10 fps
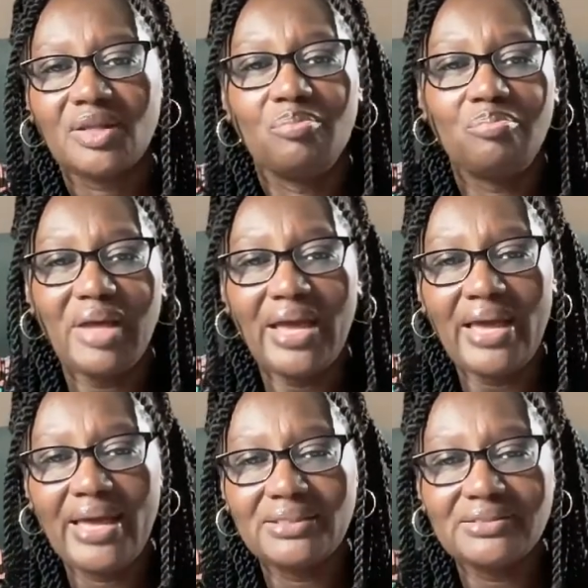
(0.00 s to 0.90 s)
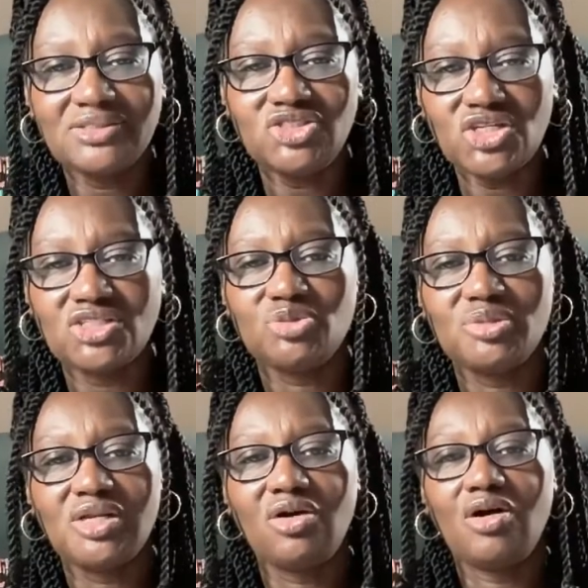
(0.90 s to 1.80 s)
Bad
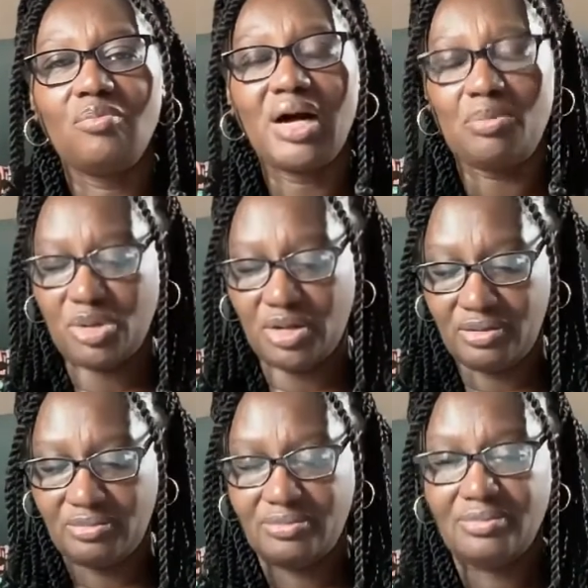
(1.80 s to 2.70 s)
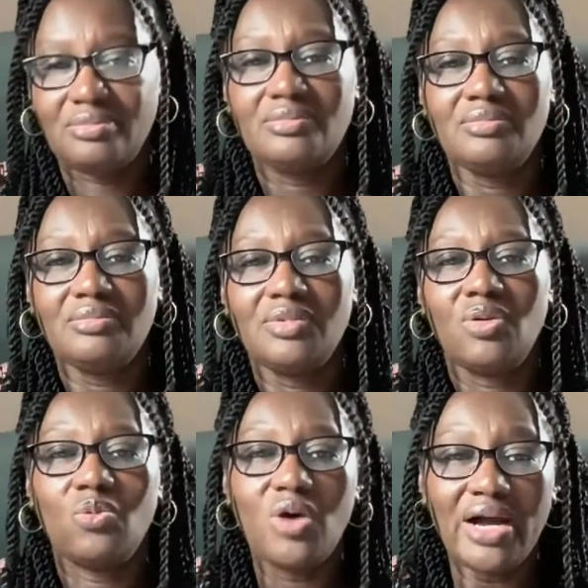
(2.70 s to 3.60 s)
judgment on my part.
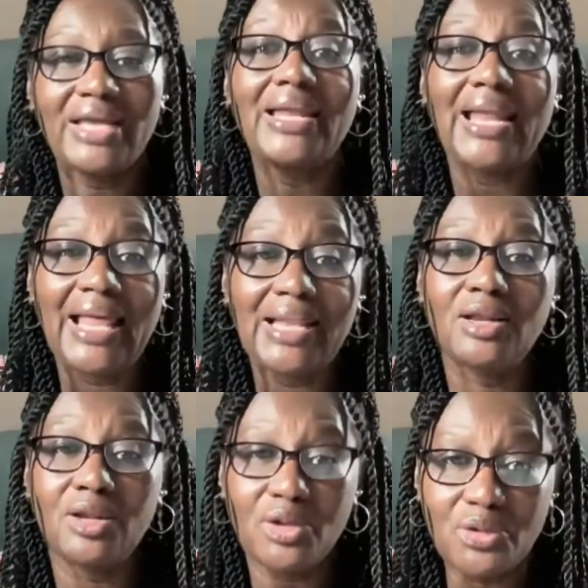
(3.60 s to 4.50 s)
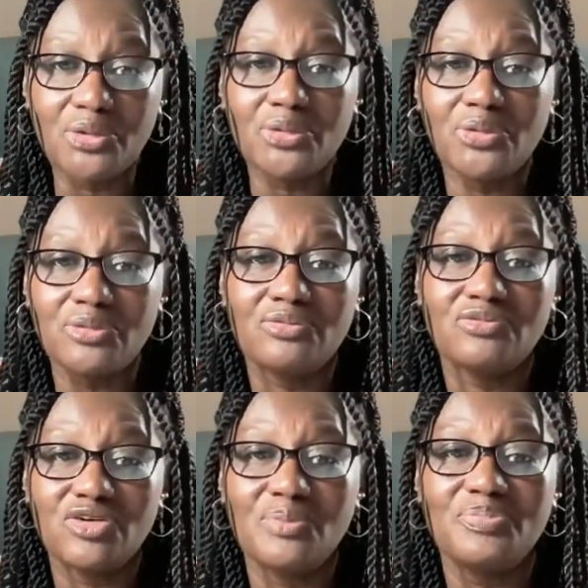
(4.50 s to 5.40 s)
What can I learn
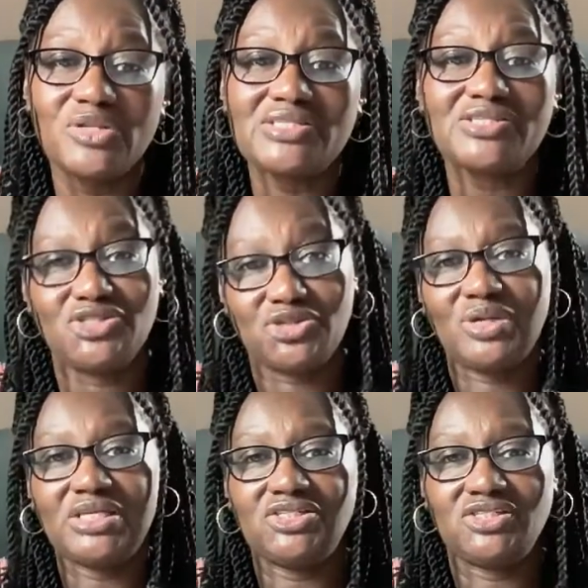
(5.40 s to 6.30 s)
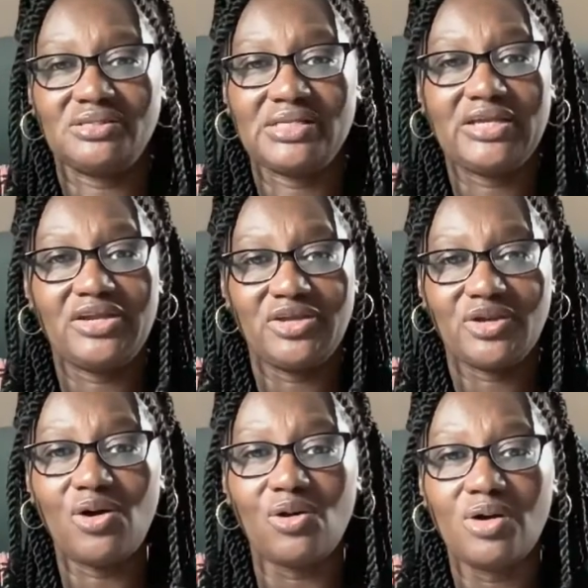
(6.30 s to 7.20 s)
from this situation? There you
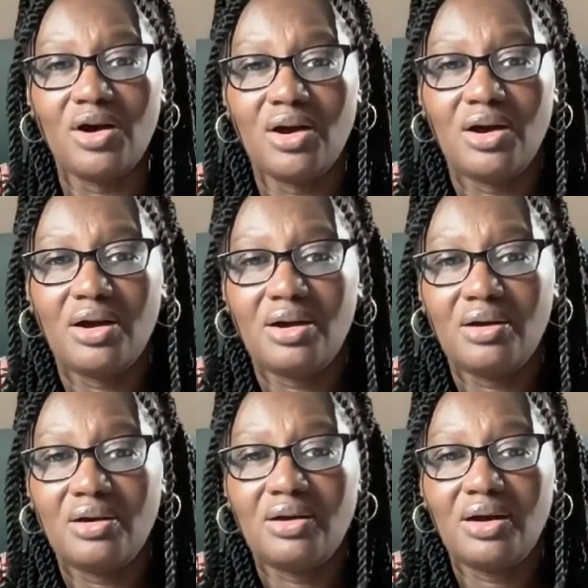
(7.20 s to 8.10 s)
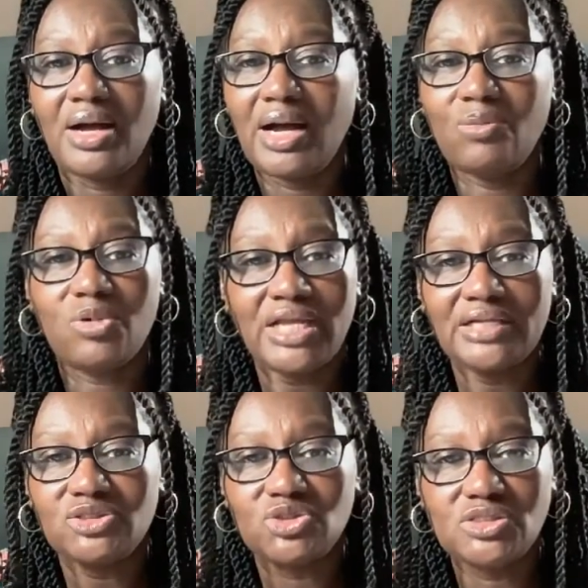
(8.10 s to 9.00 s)
go. I will
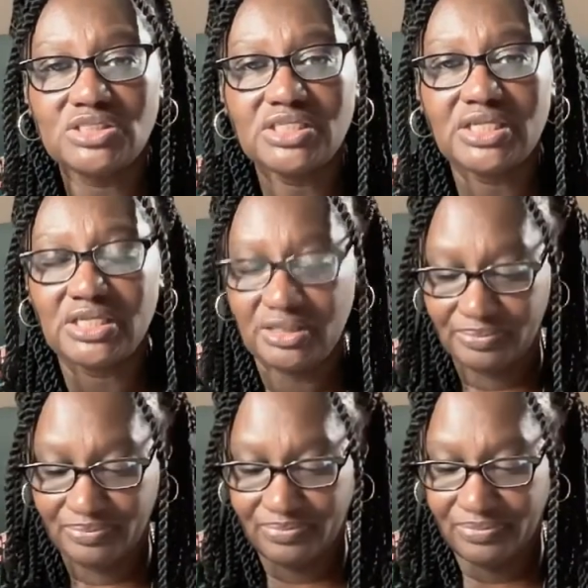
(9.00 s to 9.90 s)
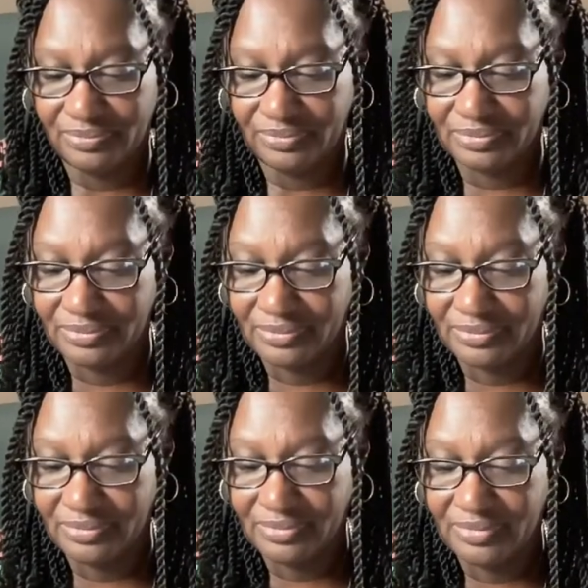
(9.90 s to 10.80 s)
not do this again.
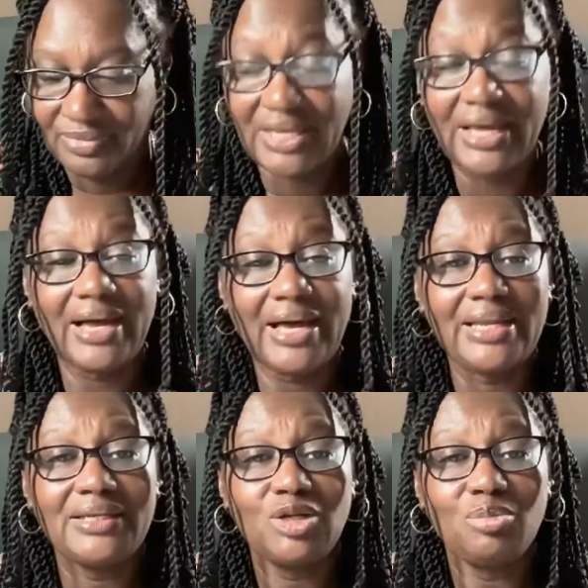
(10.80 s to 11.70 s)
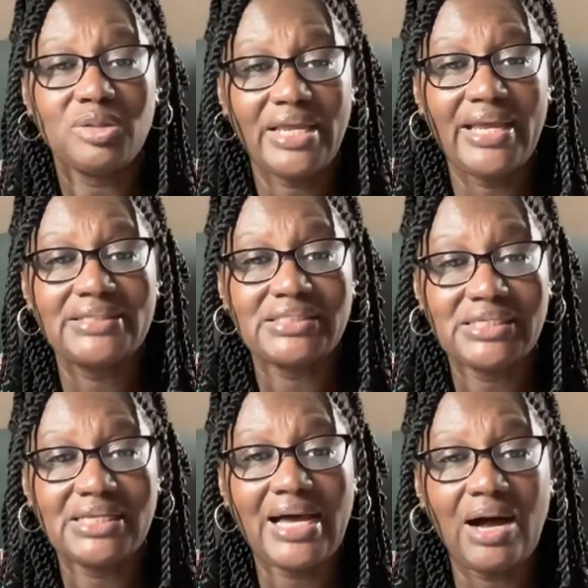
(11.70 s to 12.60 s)
God, I need a plan to
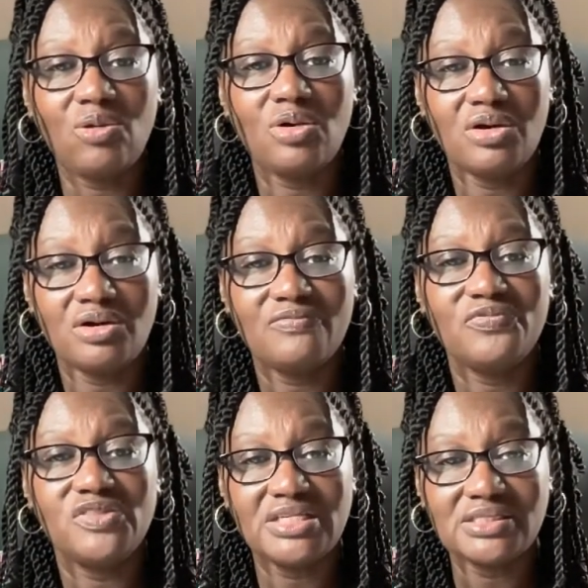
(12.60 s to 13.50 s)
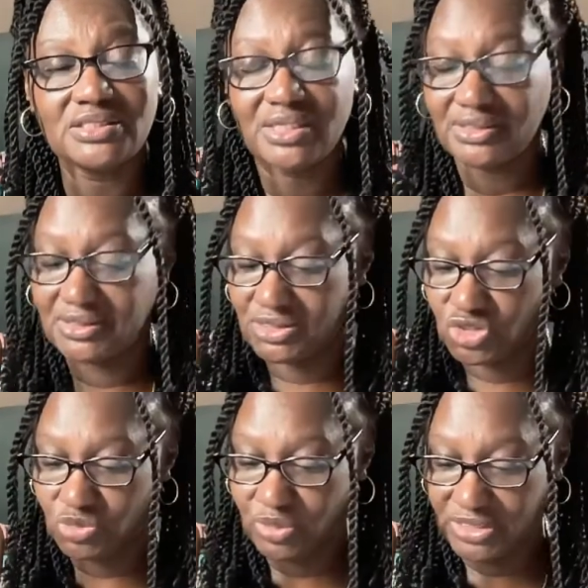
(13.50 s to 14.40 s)
get out of this
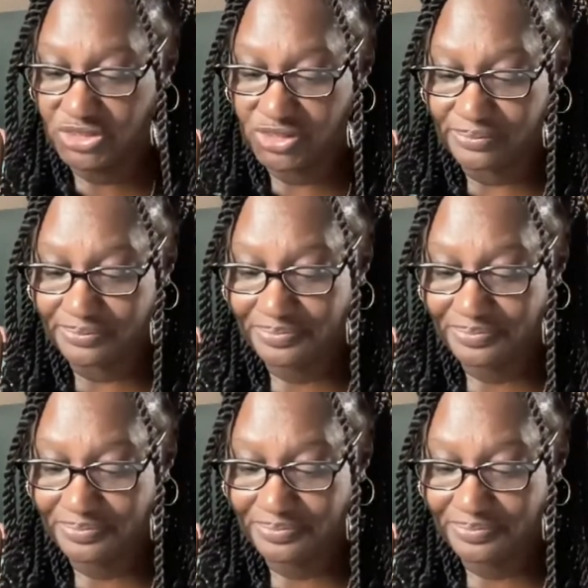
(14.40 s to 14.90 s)
situation.